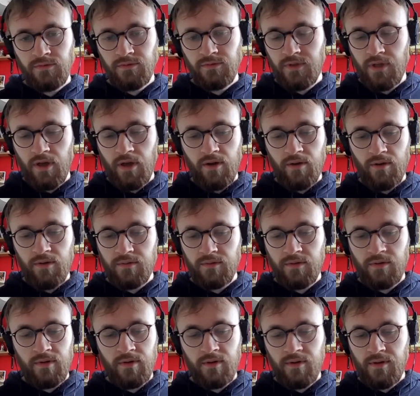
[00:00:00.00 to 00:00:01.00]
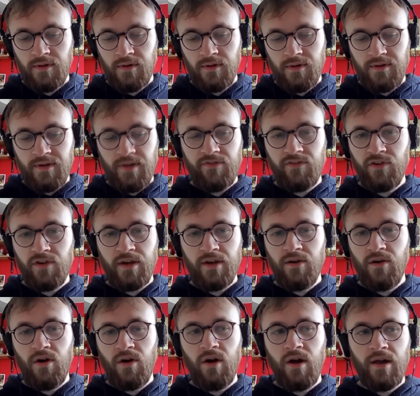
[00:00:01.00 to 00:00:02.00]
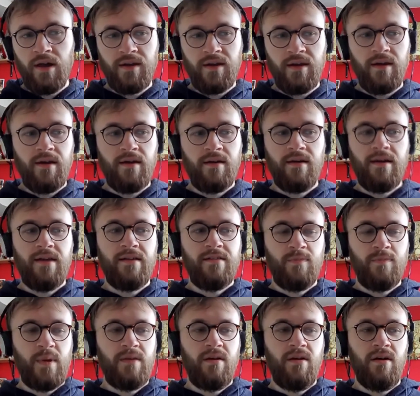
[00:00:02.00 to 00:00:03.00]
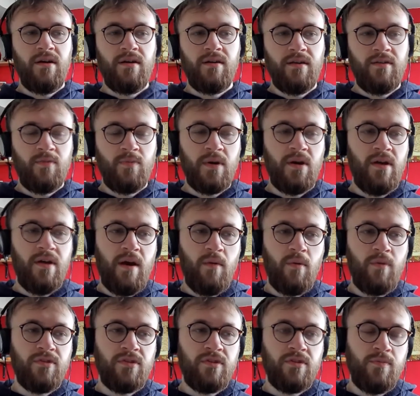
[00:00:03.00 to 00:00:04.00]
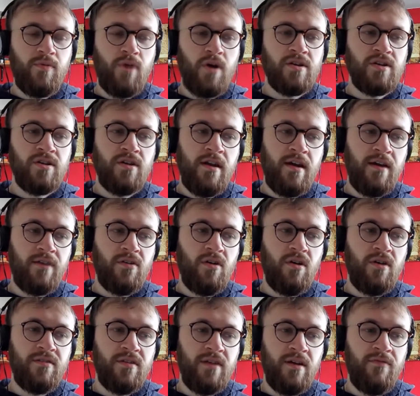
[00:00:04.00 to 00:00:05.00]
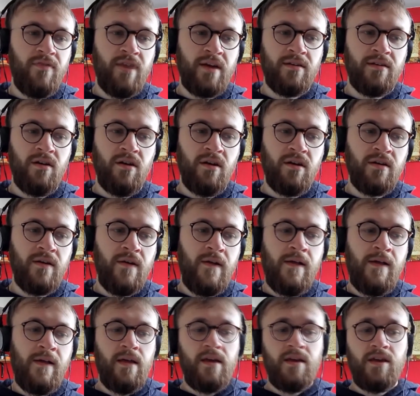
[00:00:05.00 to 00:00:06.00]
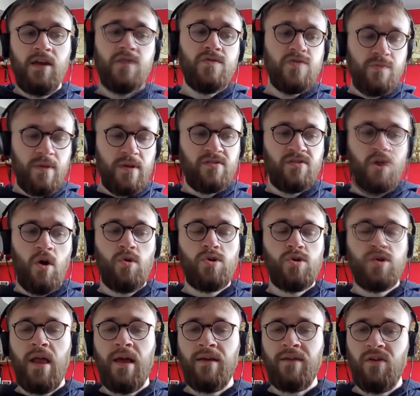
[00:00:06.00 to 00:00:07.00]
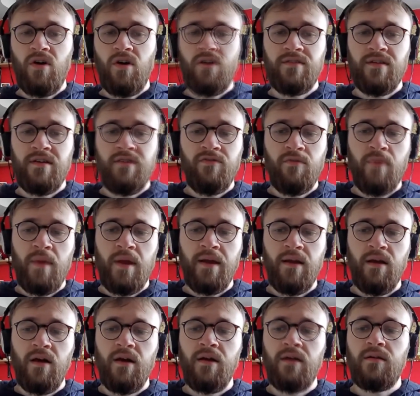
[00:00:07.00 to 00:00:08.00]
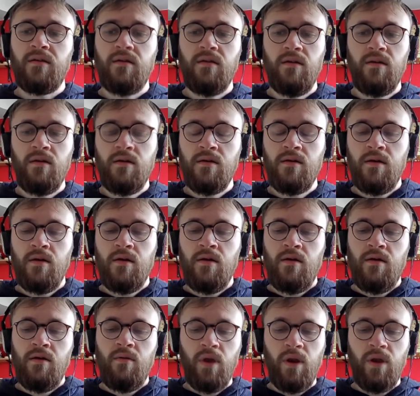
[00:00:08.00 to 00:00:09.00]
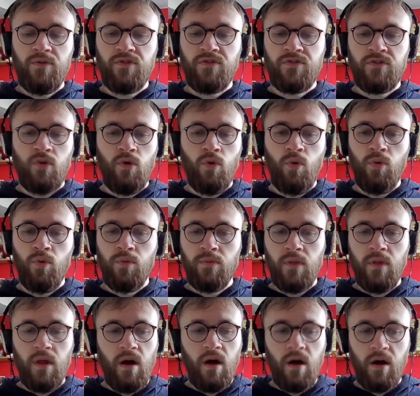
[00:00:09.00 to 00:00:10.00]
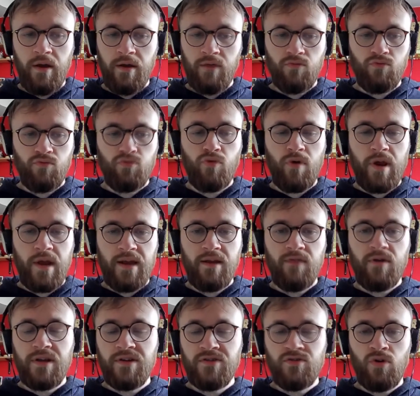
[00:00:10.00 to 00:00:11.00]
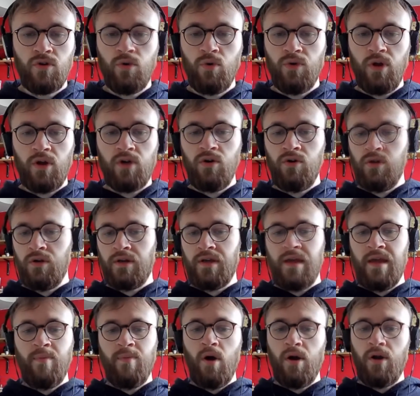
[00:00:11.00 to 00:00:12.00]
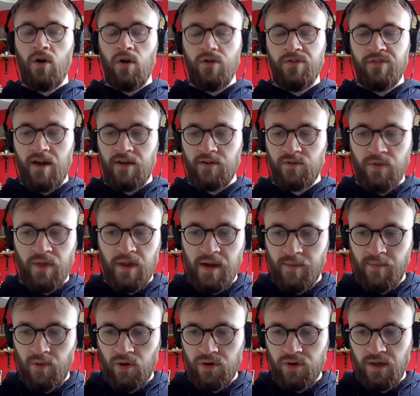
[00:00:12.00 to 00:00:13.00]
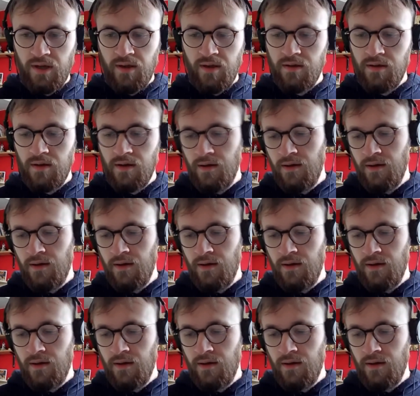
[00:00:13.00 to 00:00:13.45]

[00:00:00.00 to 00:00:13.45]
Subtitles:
No, definitely not. And yeah, it's been like that with depression and anxiety. I've had like, it used to be social anxiety for me. Like when I was at school, I really struggled. I couldn't keep eye contact with anybody. I